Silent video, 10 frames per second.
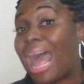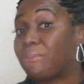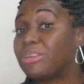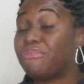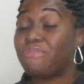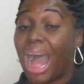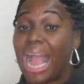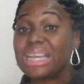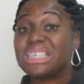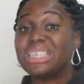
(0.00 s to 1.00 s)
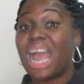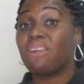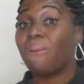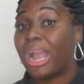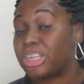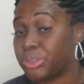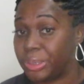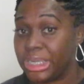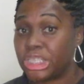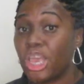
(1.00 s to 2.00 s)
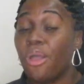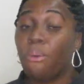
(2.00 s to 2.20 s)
I would find directories